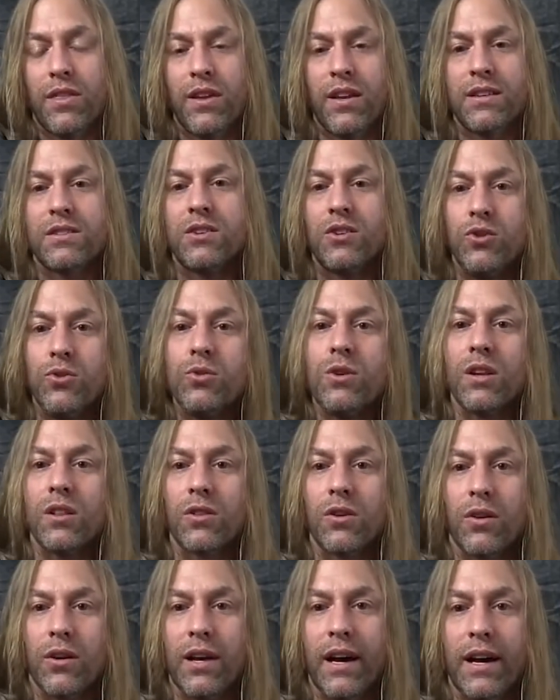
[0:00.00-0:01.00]
things that you
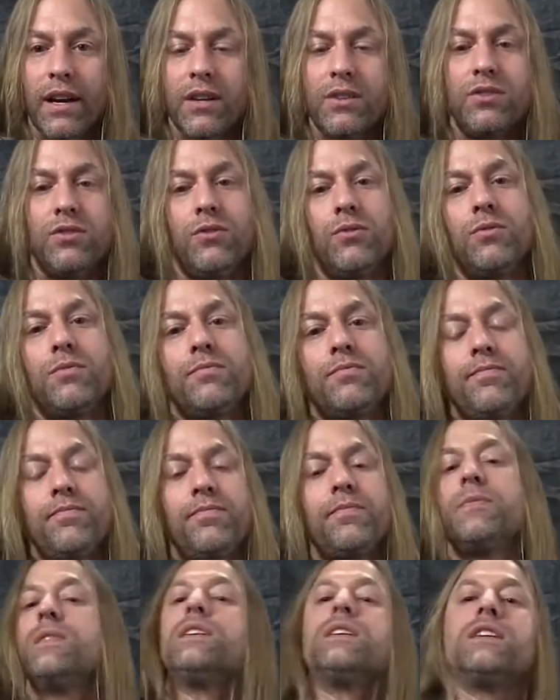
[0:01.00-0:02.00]
can learn how to do
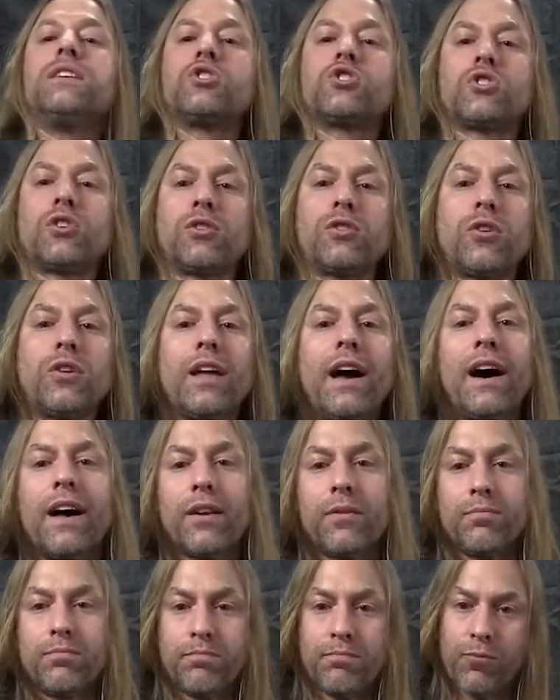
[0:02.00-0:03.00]
is to learn how
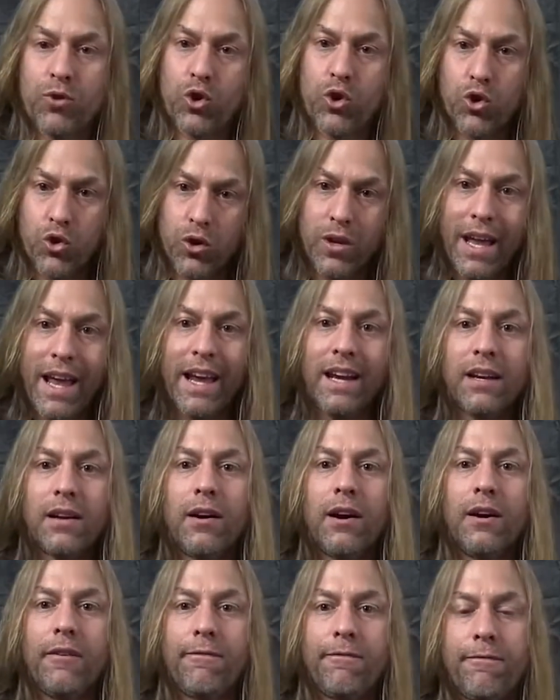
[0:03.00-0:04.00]
to
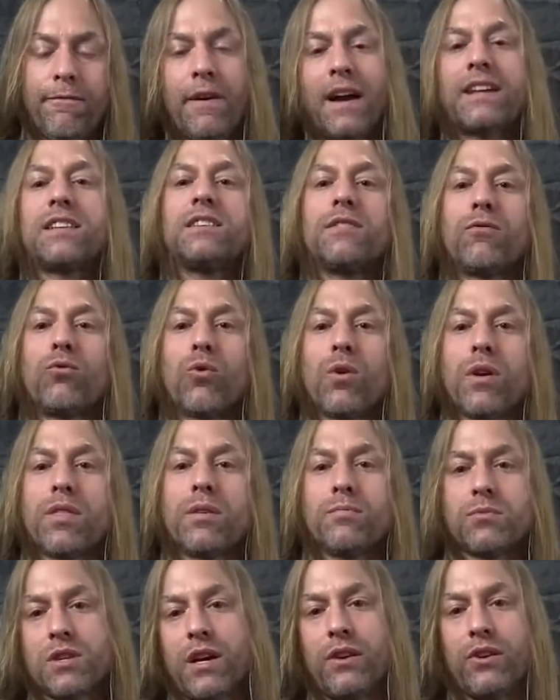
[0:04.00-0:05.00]
create effective
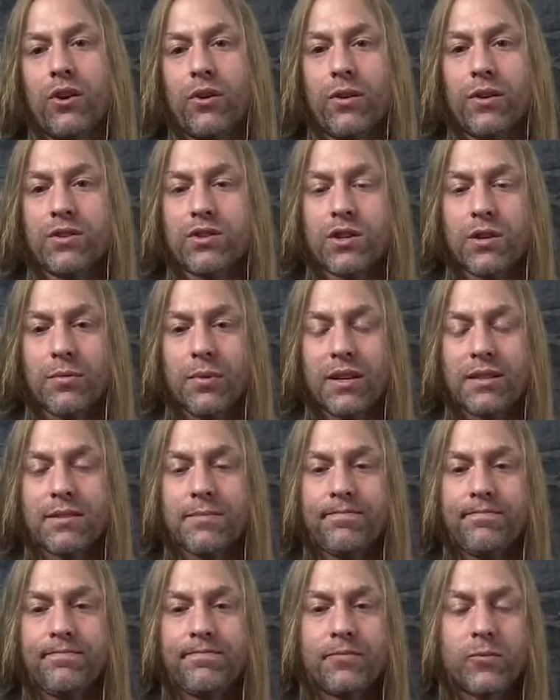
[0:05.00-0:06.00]
rhythms on your instrument.
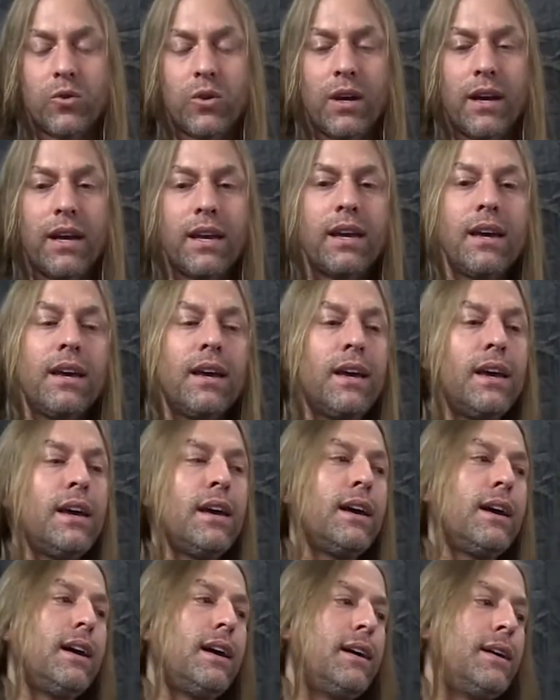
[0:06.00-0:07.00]
Okay.
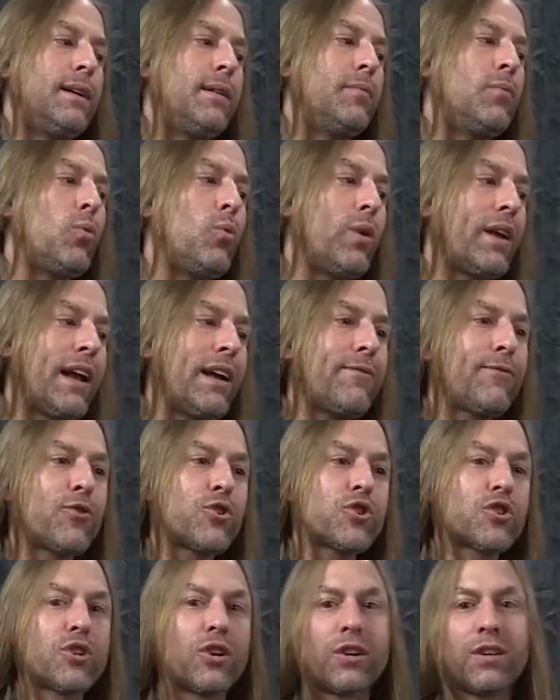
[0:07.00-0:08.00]
Um, when I
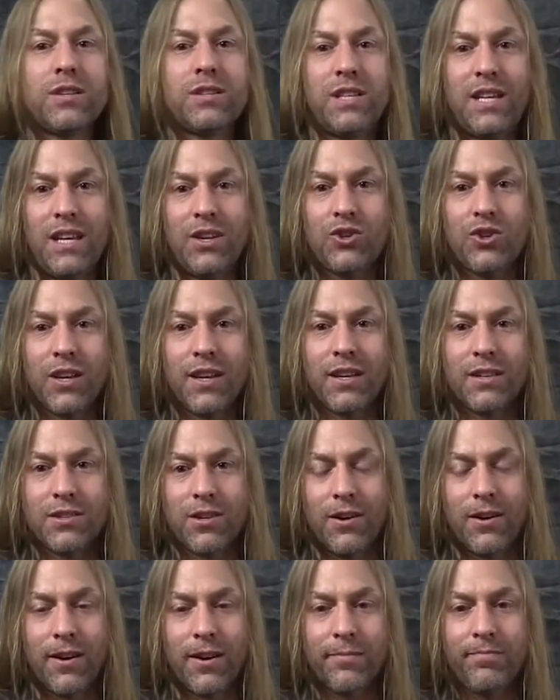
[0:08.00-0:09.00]
first started teaching
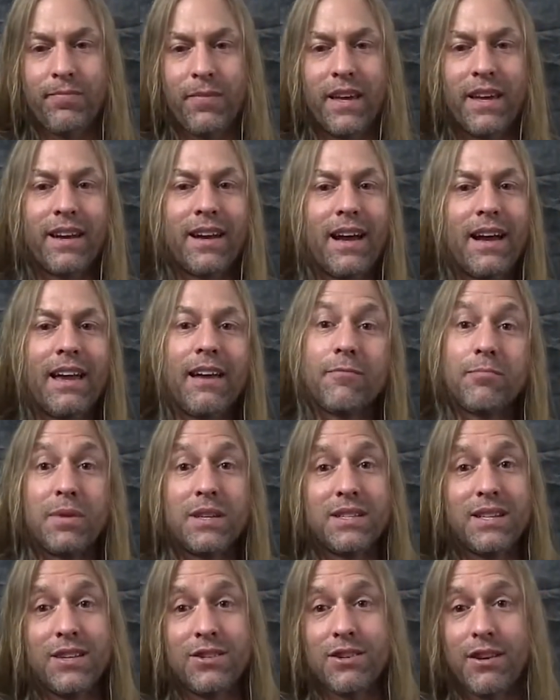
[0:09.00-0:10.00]
guitar, and I have
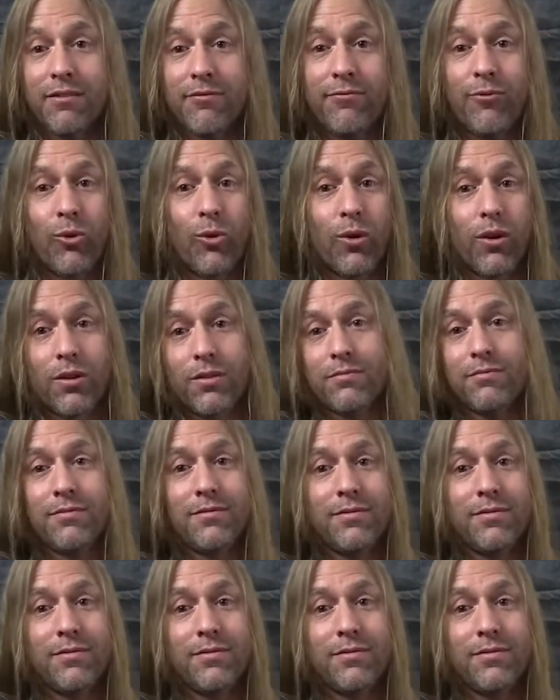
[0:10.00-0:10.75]
been teaching for